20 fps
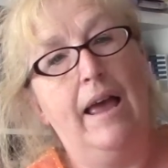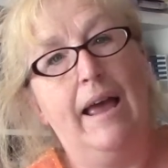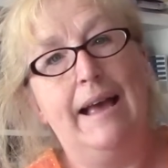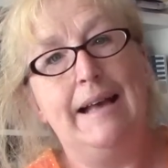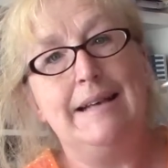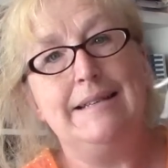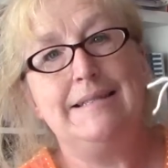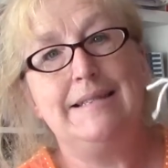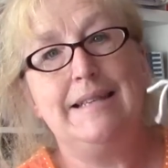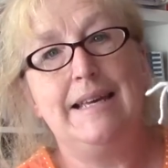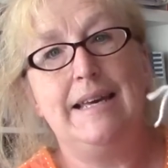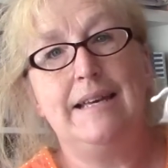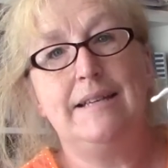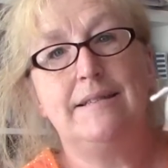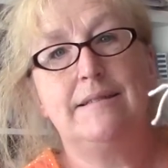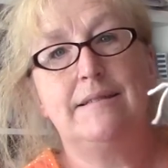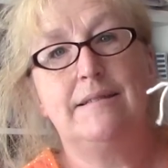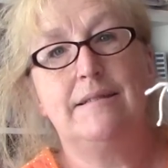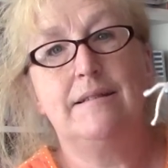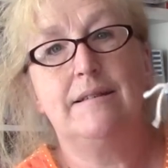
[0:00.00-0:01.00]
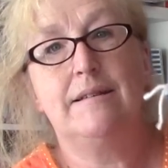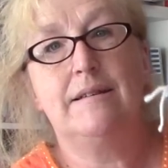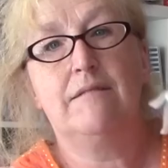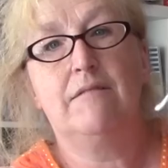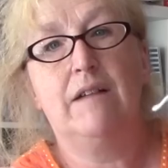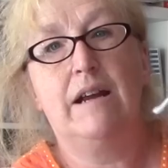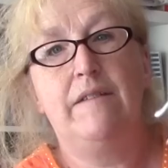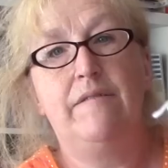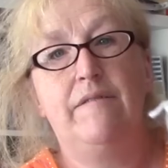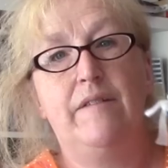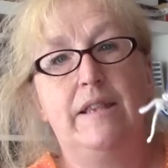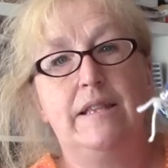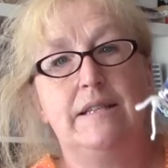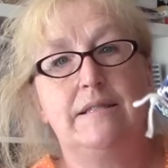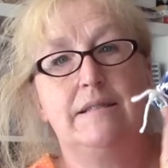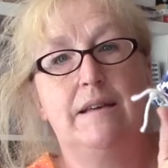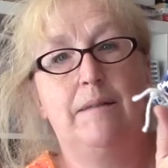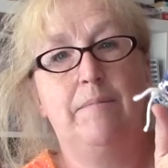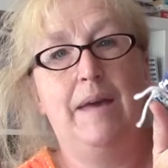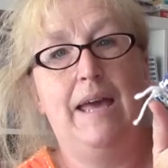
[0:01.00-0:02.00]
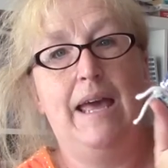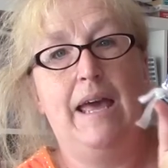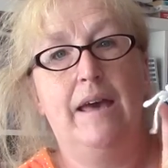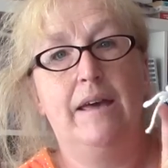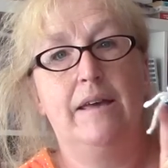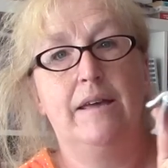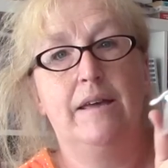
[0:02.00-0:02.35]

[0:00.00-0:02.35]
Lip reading: as these grey feathers up here.